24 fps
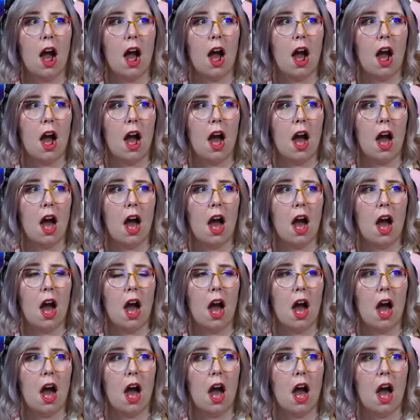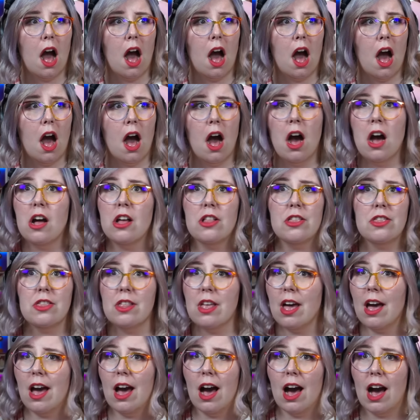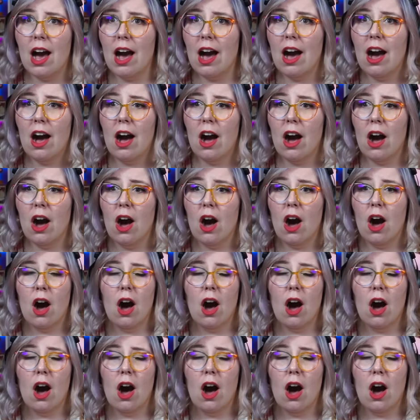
You're free to live your own life now. No!